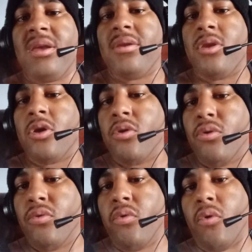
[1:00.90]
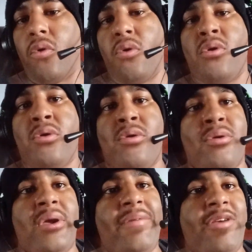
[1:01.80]
know or
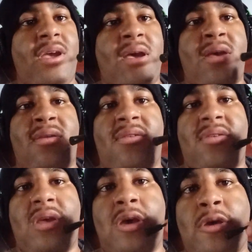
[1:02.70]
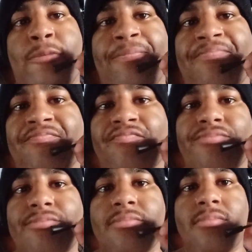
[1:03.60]
if you guys are
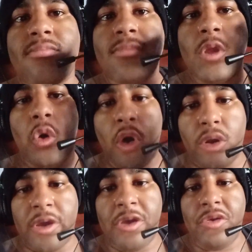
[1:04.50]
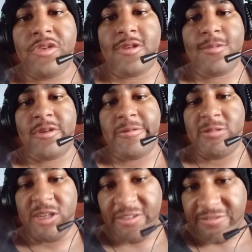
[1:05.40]
a huge
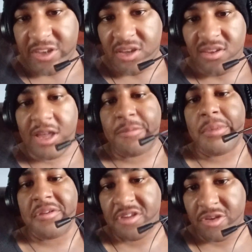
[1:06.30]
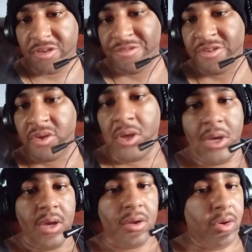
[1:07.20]
WWE fan like myself,
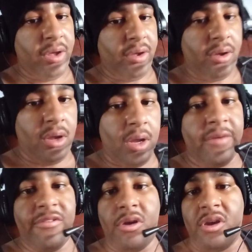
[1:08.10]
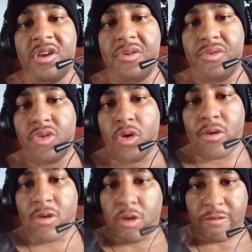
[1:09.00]
and if you're a huge
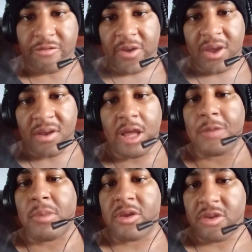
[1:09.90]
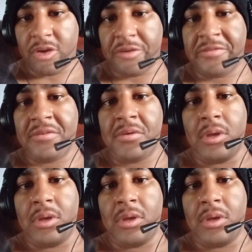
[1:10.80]
Owen Hart fan like myself,